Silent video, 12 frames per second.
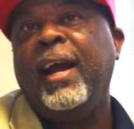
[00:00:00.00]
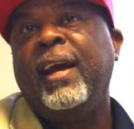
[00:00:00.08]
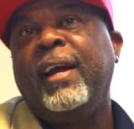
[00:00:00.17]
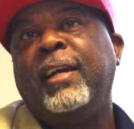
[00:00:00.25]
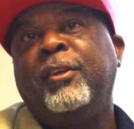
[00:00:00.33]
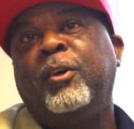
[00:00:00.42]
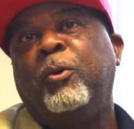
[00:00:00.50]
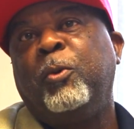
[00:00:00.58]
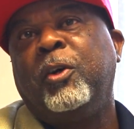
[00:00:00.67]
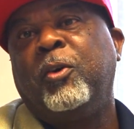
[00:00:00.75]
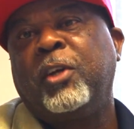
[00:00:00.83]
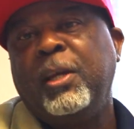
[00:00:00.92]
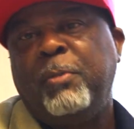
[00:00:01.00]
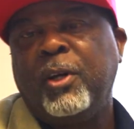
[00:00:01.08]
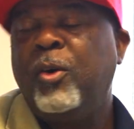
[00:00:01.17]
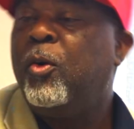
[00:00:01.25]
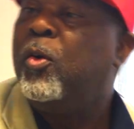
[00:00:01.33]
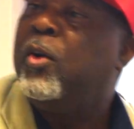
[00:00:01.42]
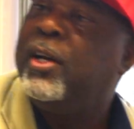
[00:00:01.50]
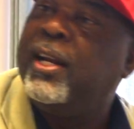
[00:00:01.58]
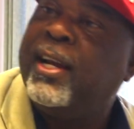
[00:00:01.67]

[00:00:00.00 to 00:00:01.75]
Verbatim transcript: and uh, we're going to keep it going.